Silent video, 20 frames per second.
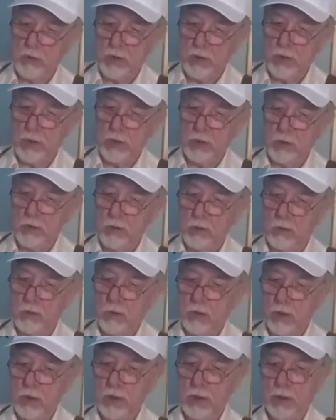
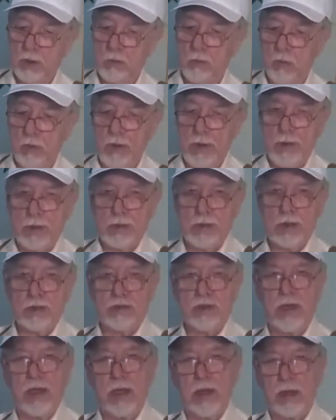you a rig
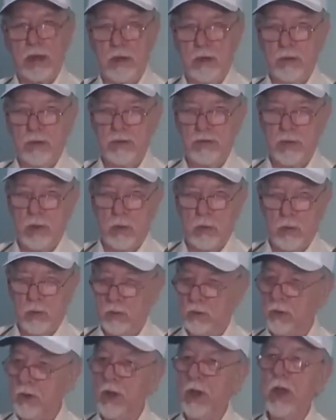that's 8 years
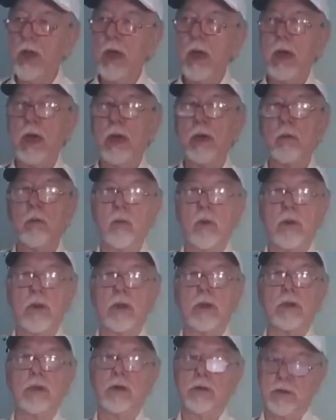old and what
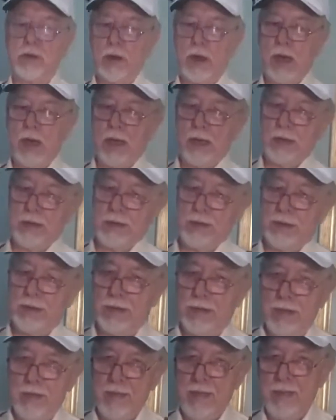it looks like.
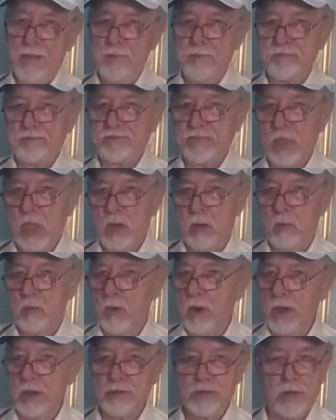A
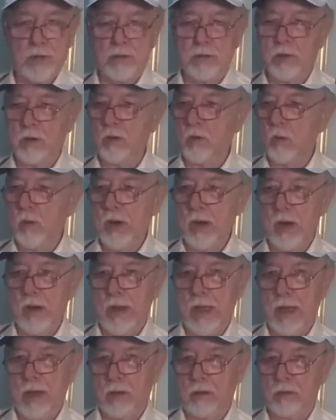Roscoe don't wear
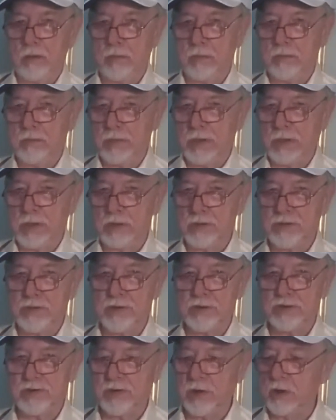out because
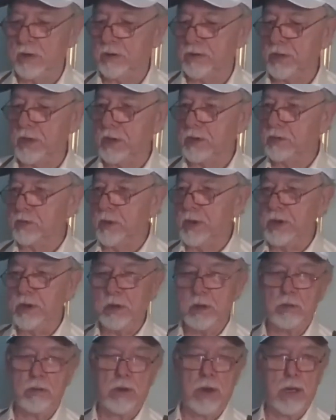there's certain things we
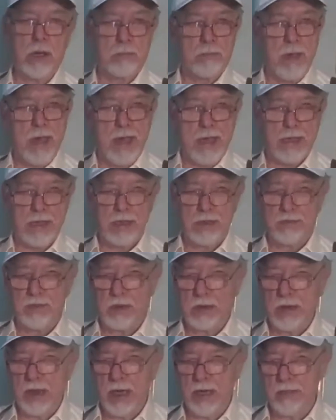do, like packing
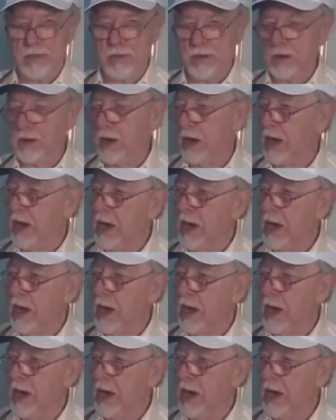the leather,